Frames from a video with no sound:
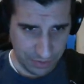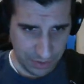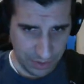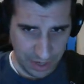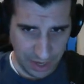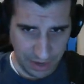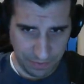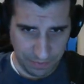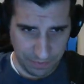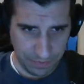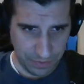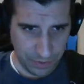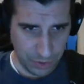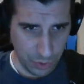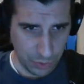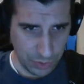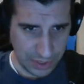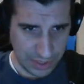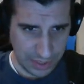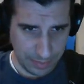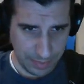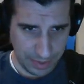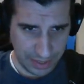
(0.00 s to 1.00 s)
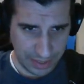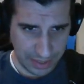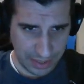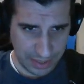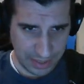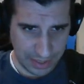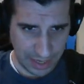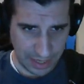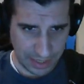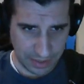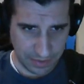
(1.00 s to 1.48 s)
If no CMake
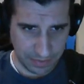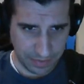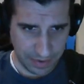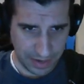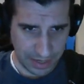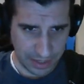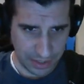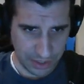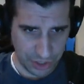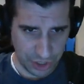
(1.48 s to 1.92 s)
list text file